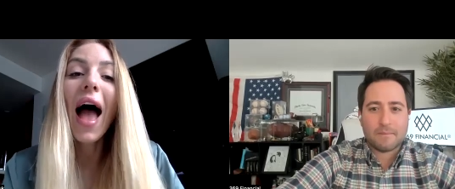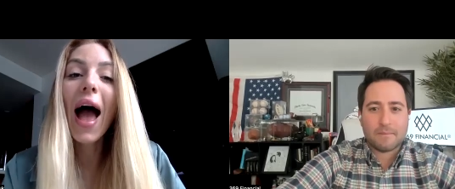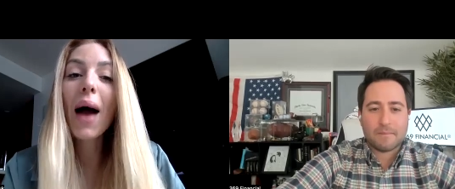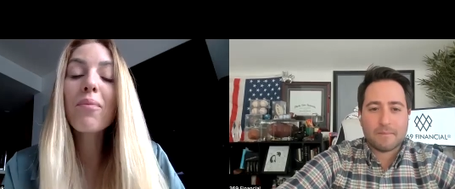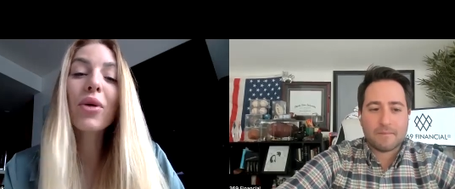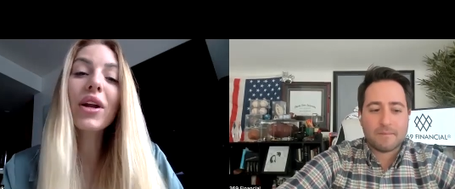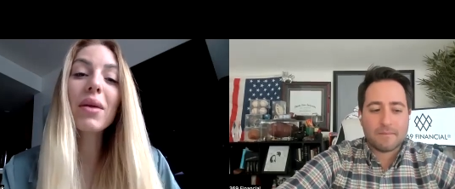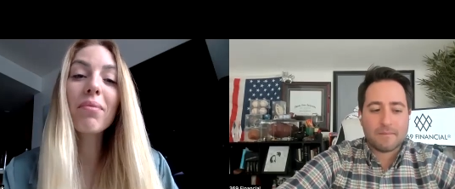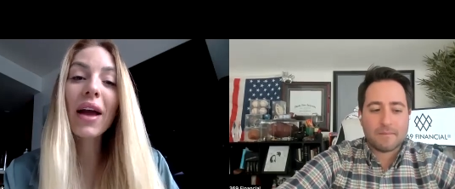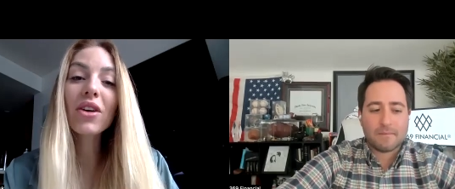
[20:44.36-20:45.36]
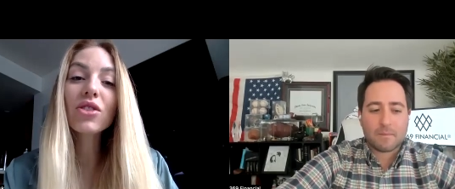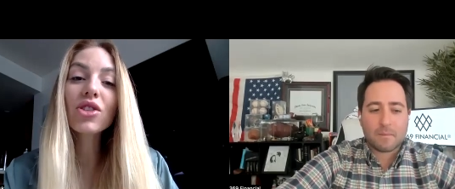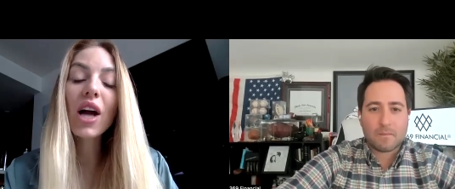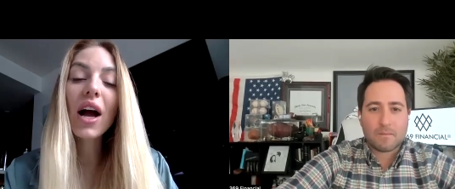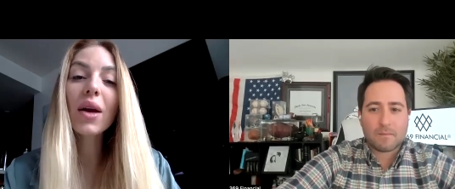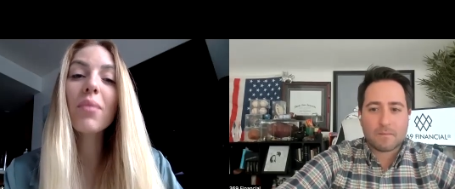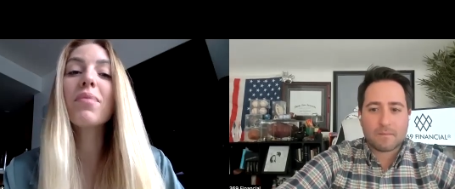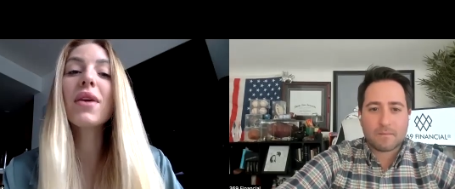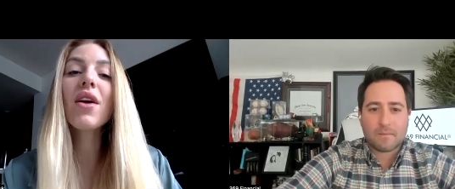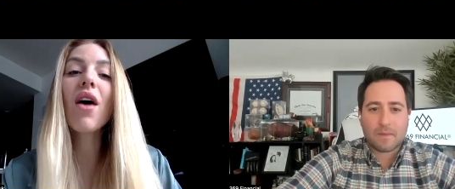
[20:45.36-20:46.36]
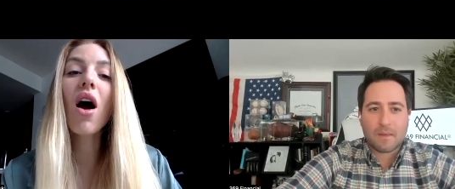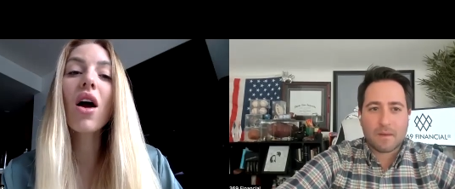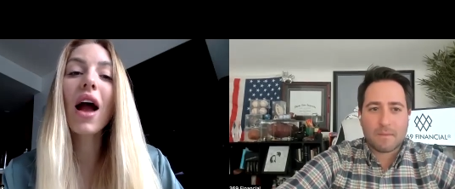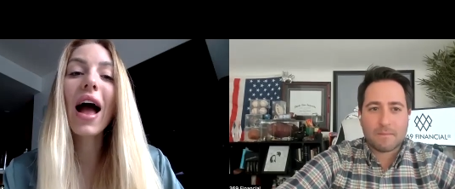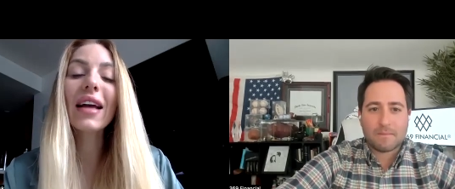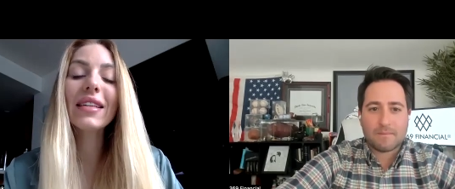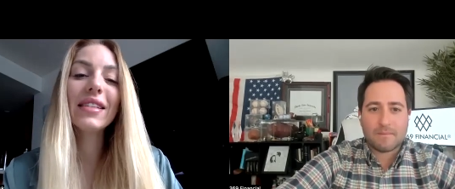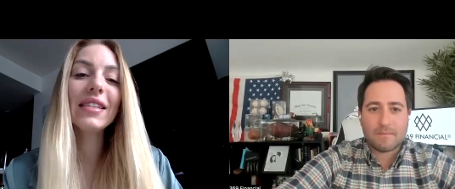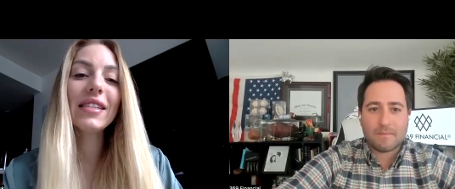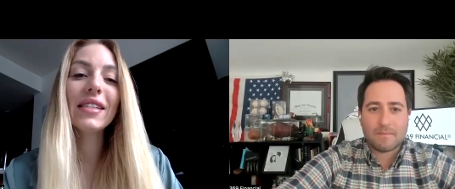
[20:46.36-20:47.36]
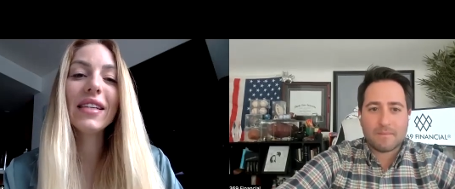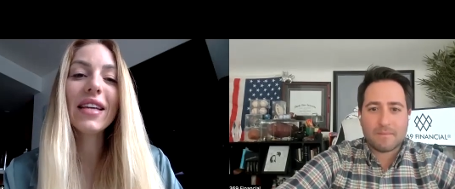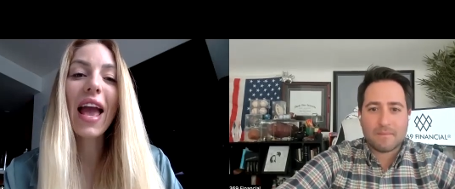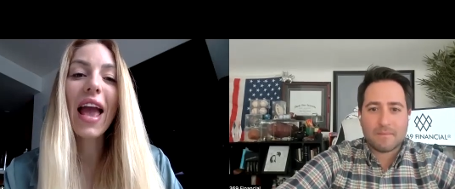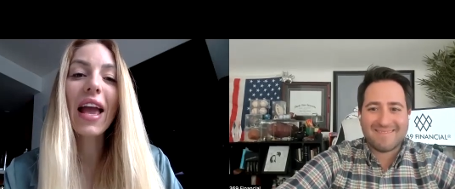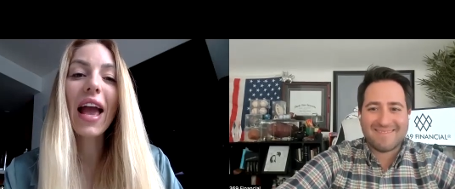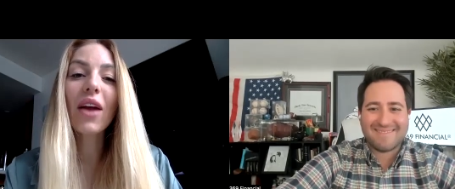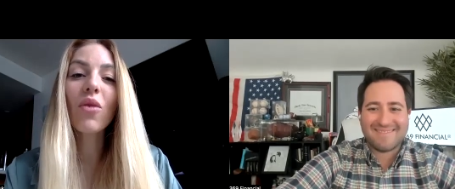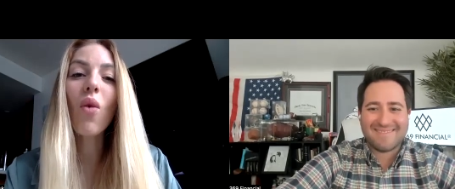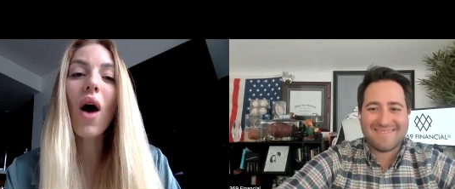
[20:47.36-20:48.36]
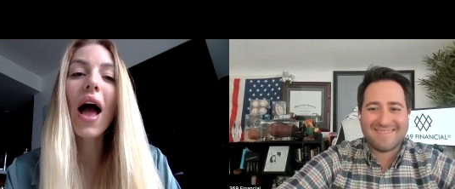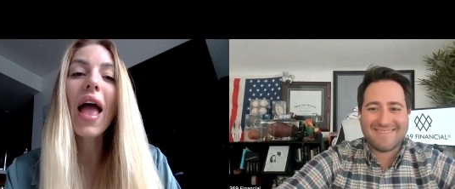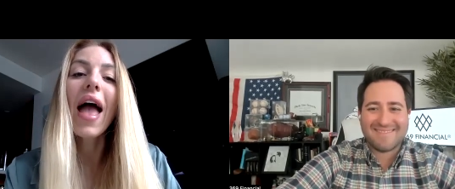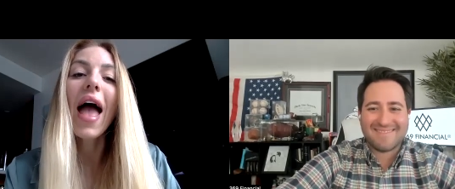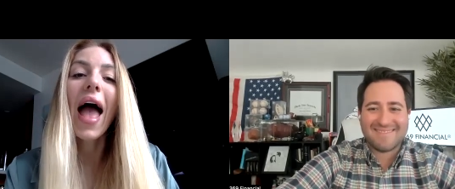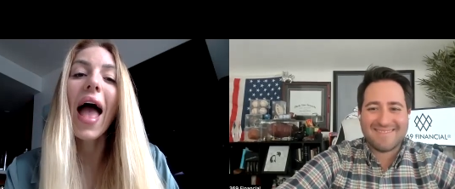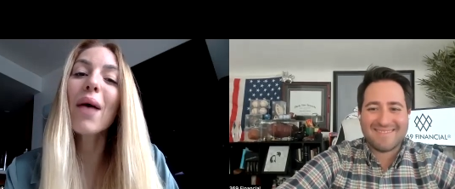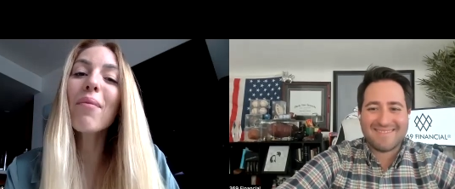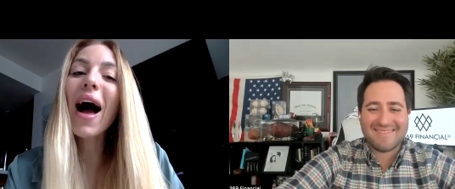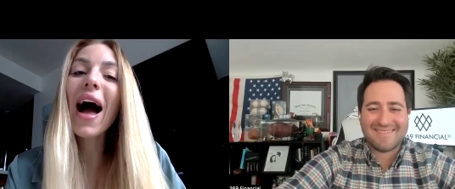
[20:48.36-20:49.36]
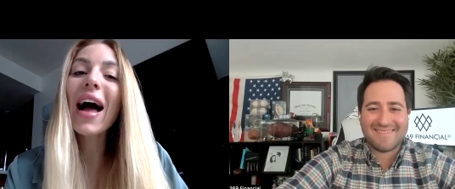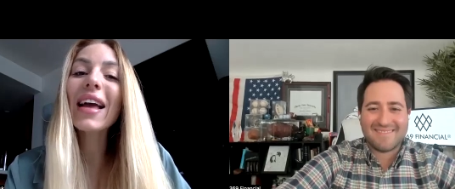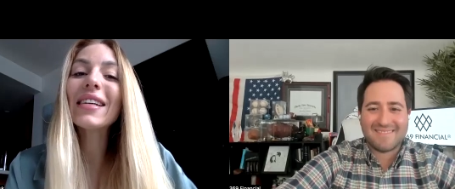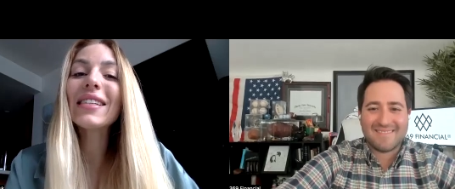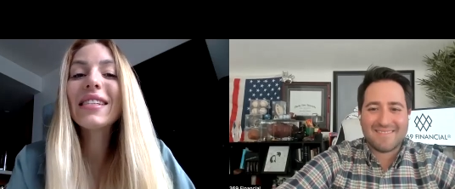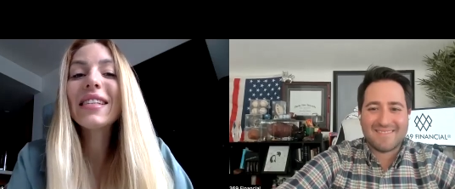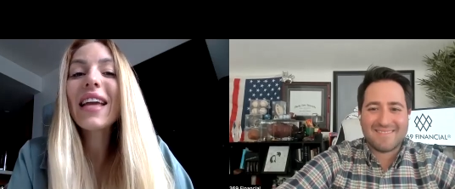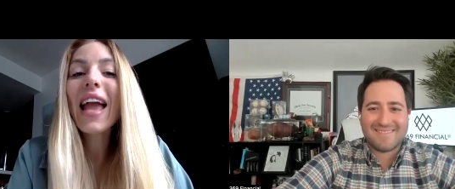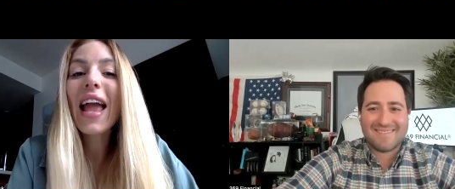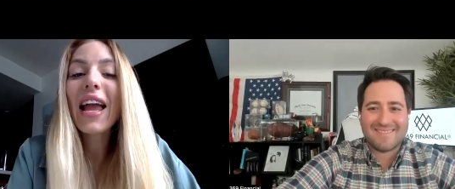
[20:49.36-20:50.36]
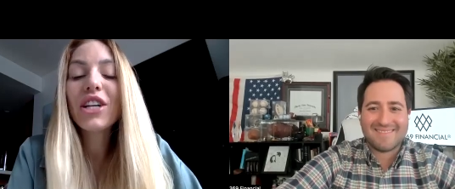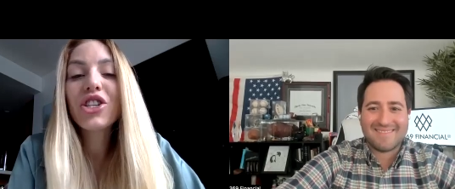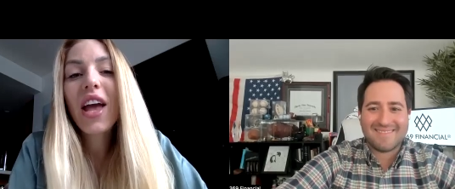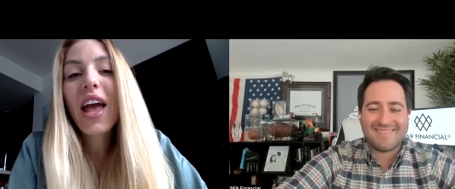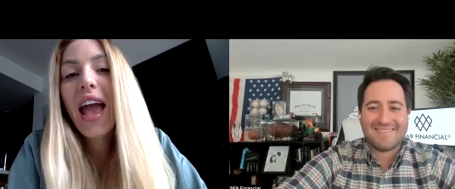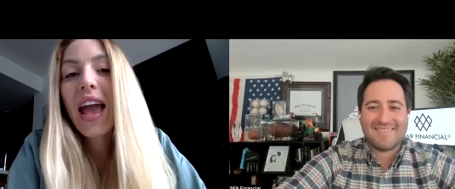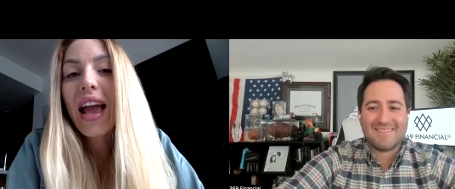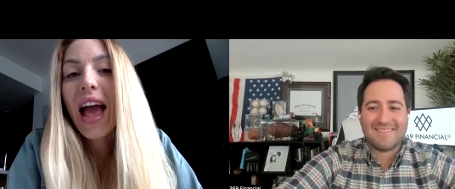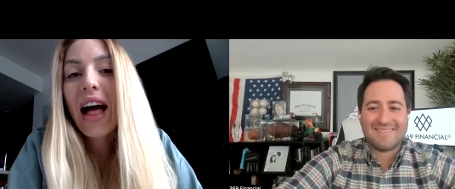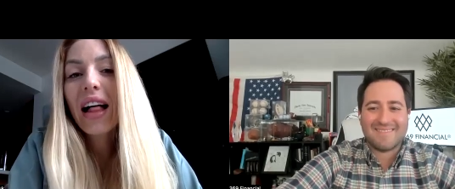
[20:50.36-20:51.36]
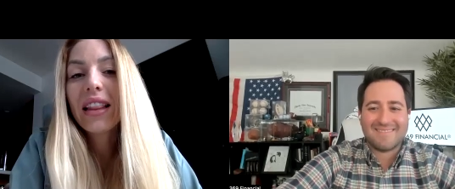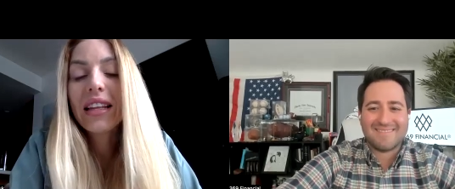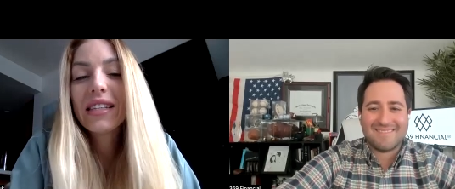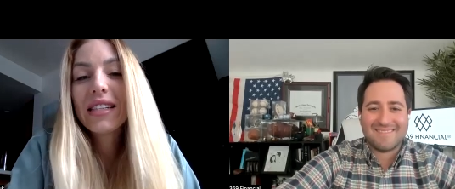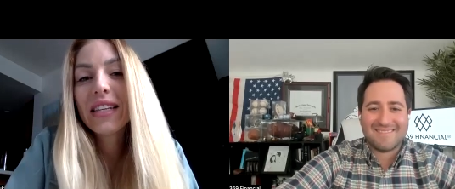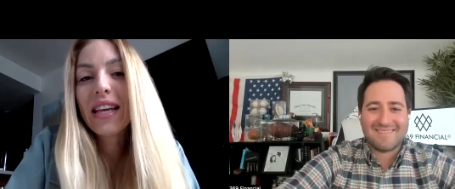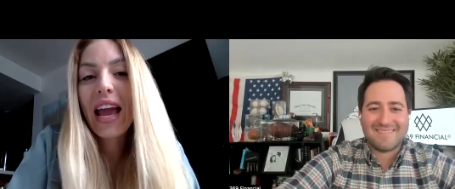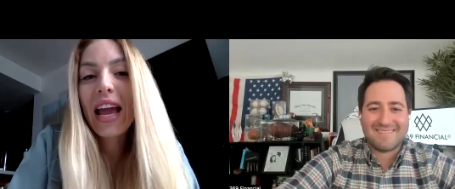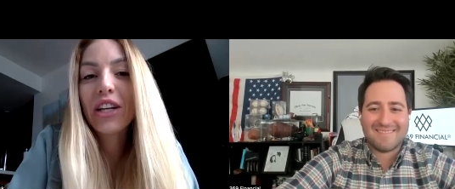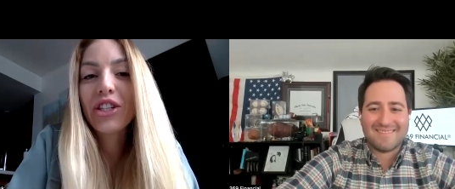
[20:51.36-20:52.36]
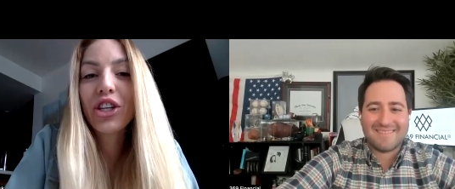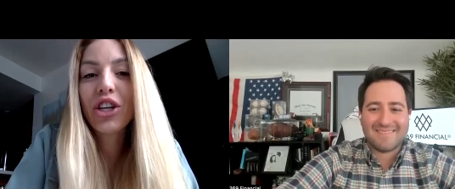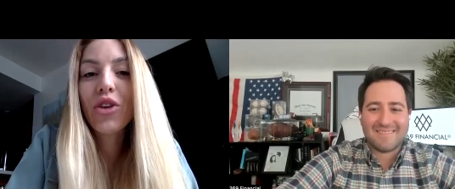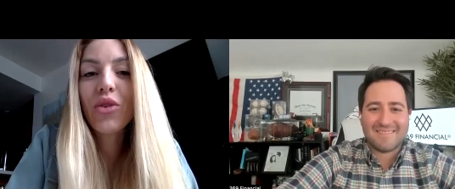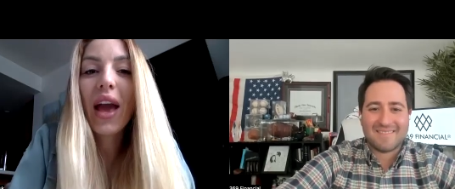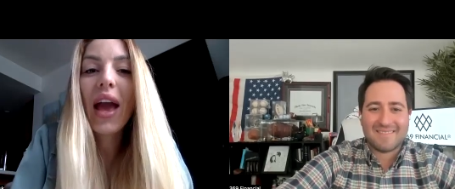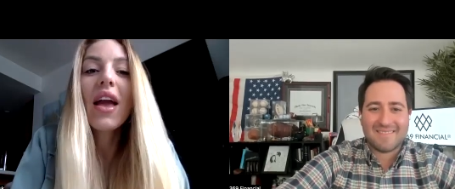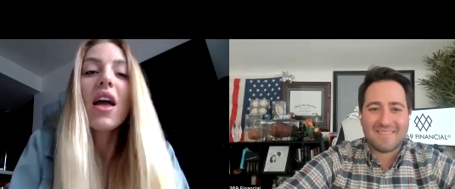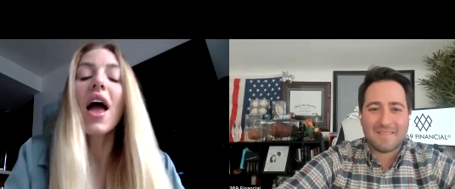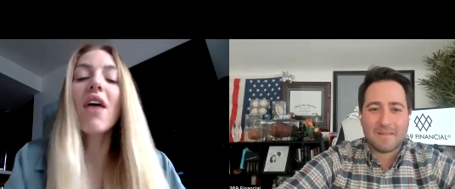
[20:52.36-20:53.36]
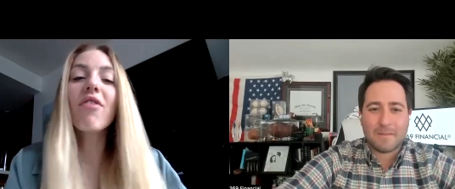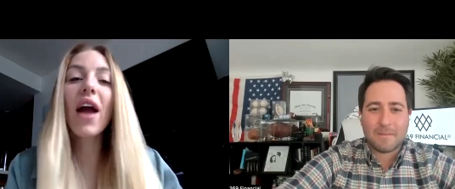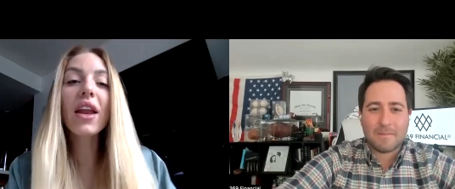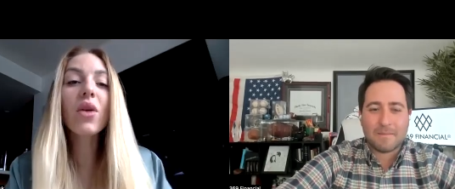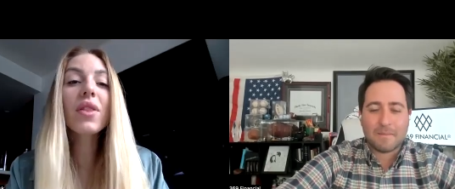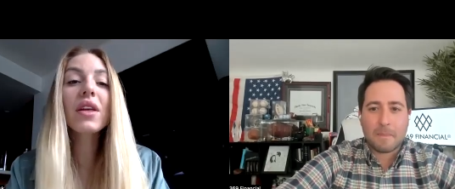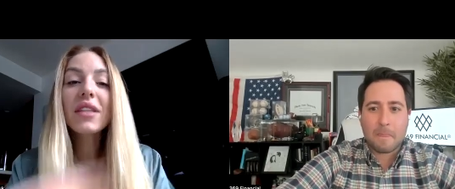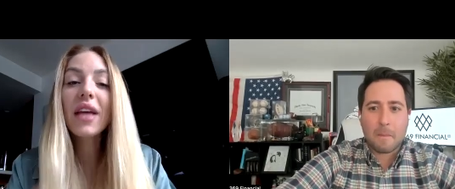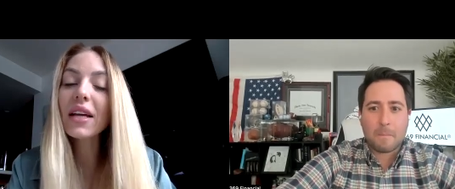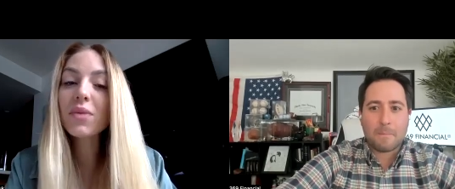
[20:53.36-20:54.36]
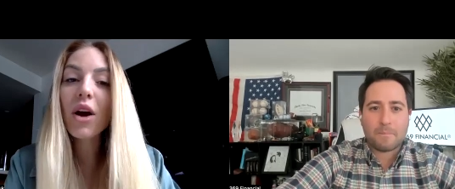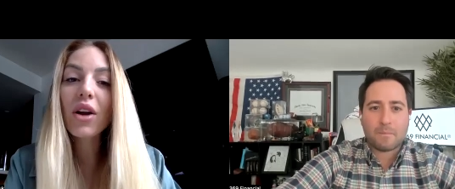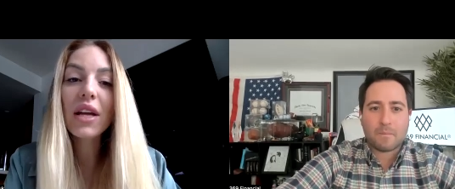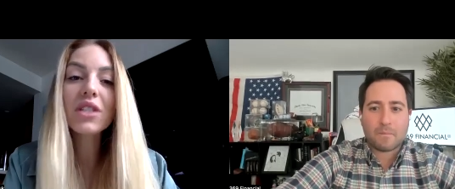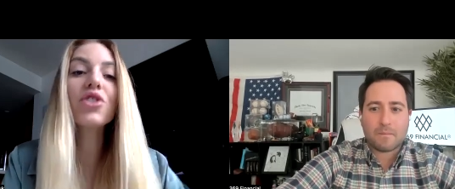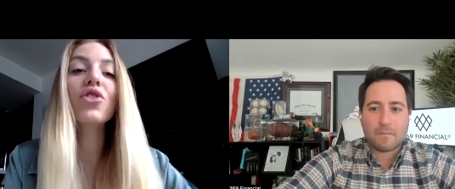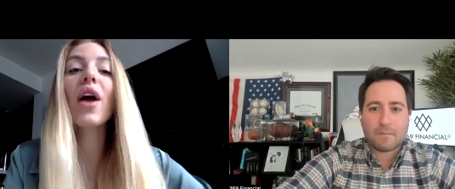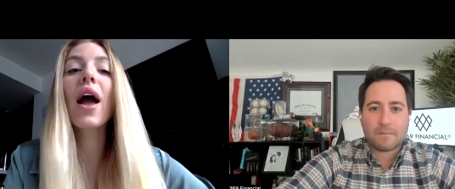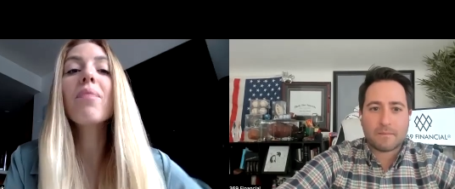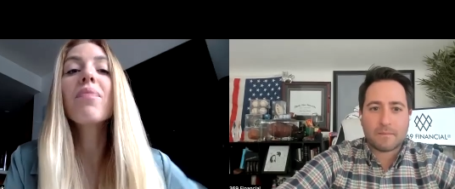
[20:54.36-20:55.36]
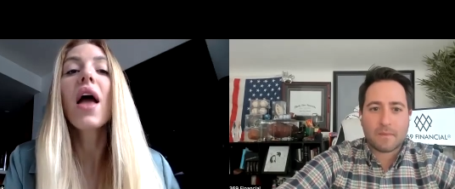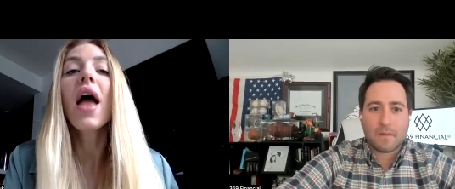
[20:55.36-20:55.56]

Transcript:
Speaker 1: at Brittany Michalchuk, B R I T T A N Y. M I C H A L C H U K. And for anyone that tags me on Instagram